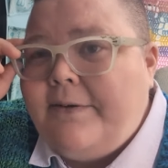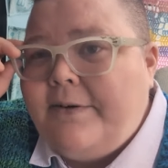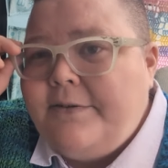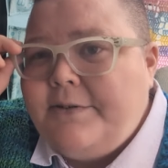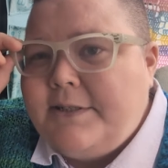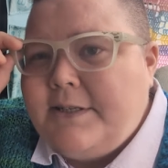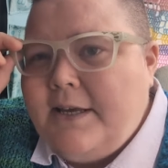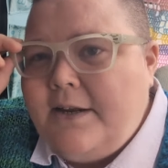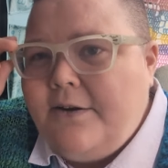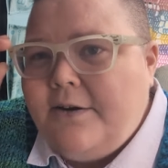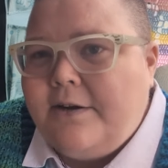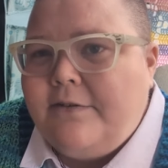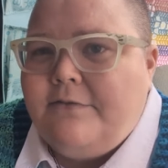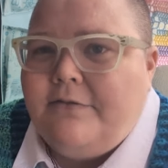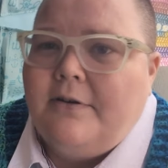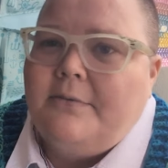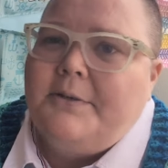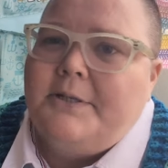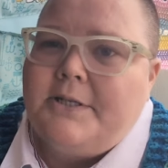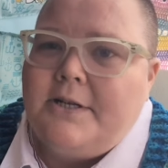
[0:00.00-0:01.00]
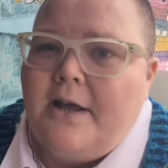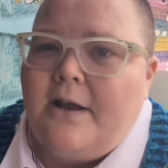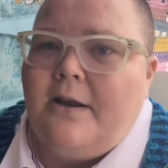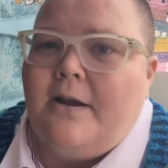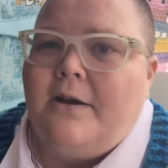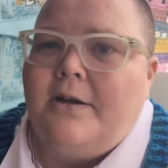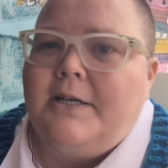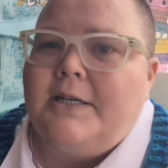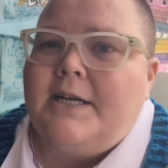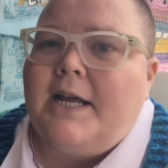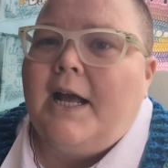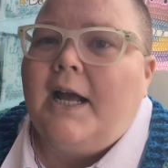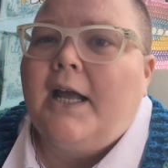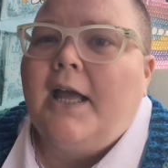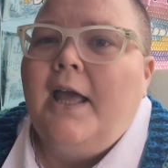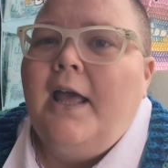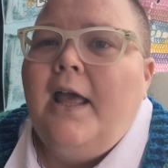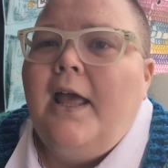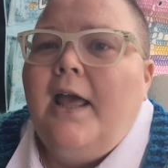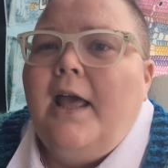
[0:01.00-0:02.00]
hours later, confirmed it's not a heart attack.